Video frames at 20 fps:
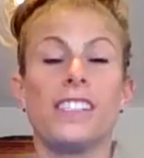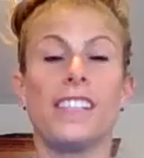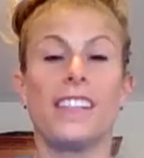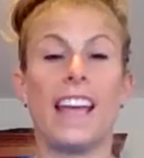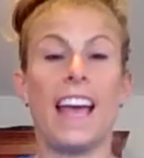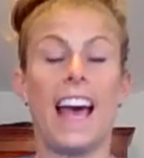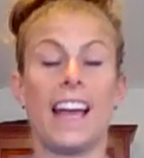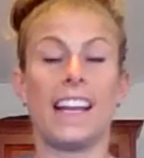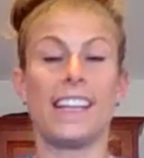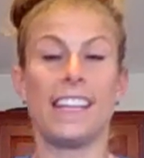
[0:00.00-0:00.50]

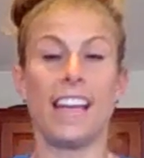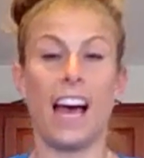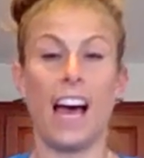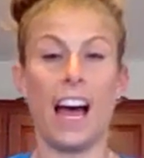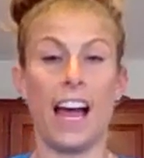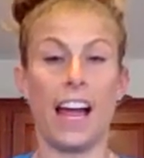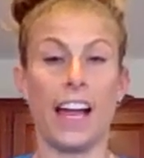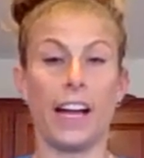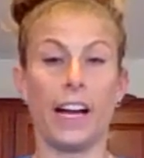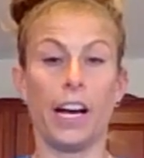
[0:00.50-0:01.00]
that
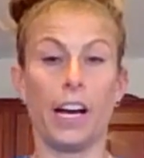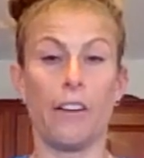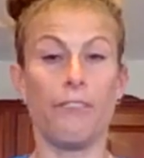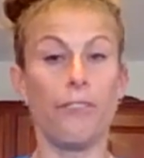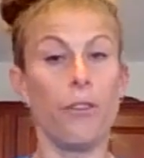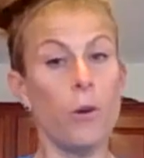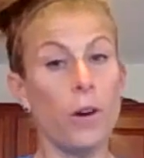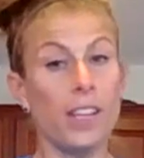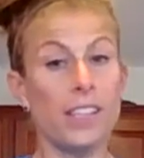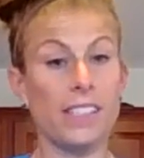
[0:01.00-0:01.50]
I
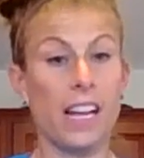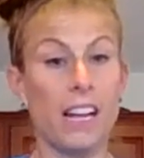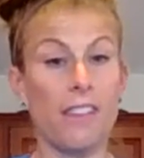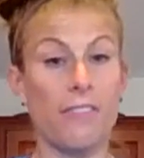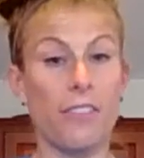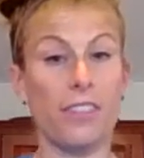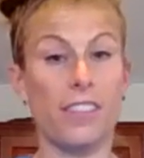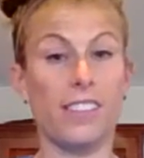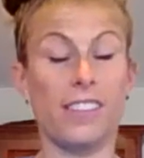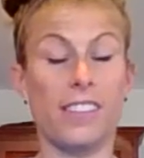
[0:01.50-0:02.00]
focused on
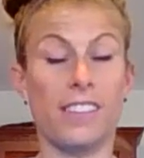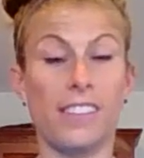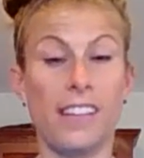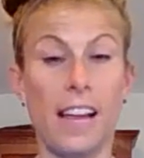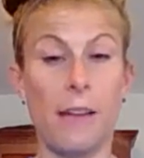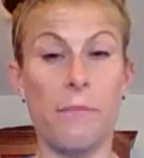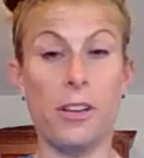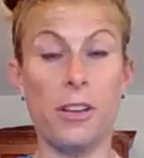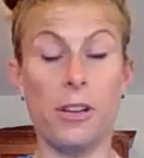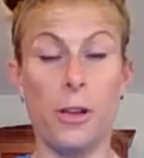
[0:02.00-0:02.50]
for this
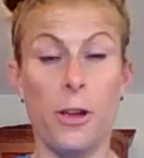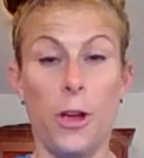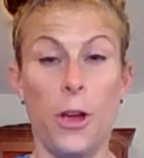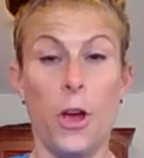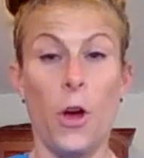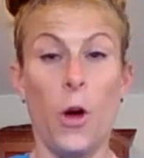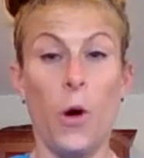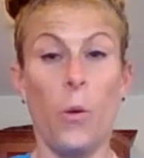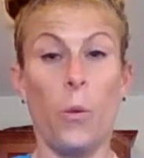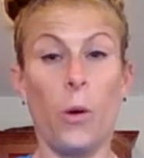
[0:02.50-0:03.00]
assignment
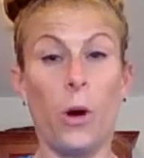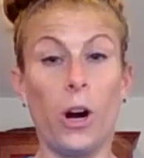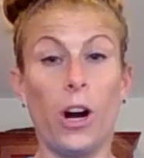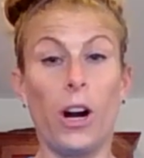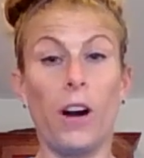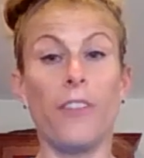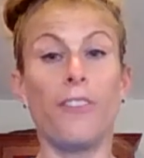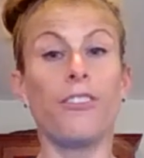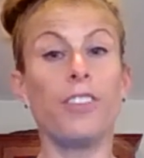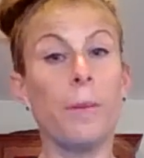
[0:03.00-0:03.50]

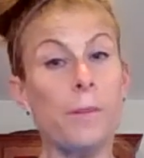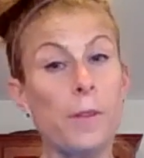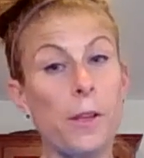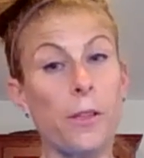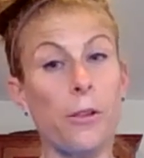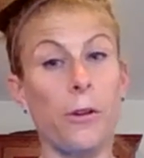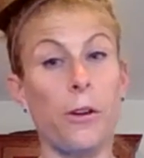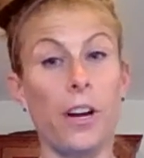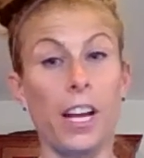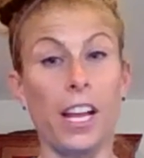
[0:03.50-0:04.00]
were flipped
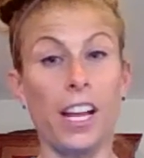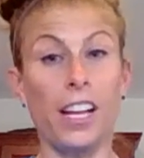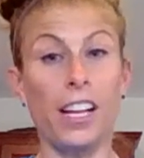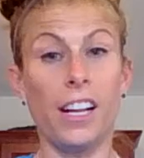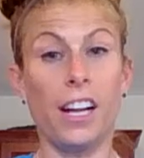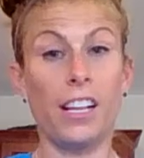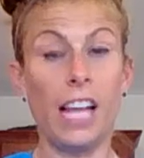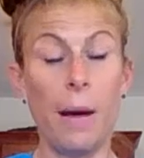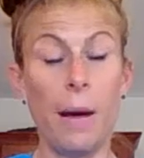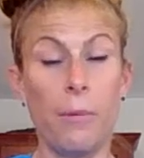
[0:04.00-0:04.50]
authority,
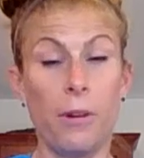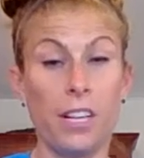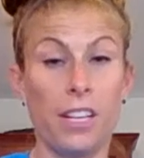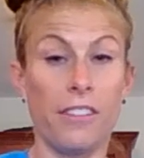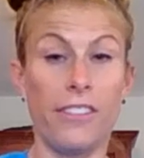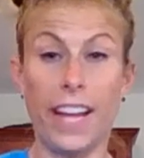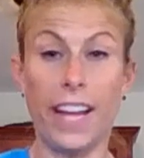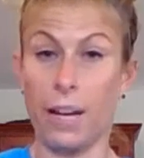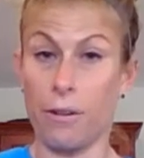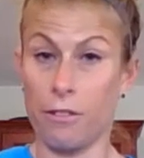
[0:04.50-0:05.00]

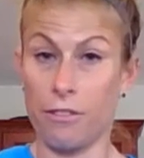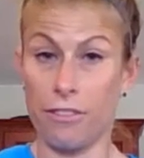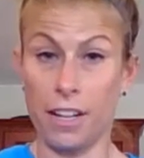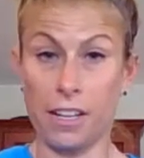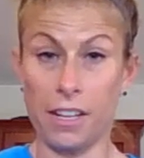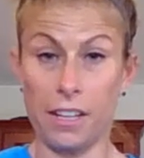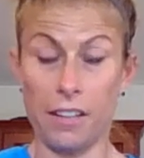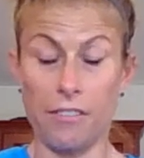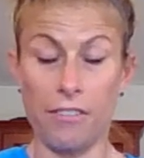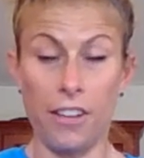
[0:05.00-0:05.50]
collaborative, and
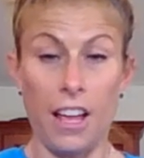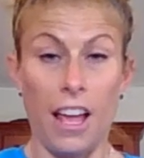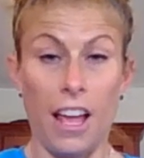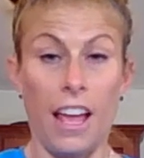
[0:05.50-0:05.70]
reflective.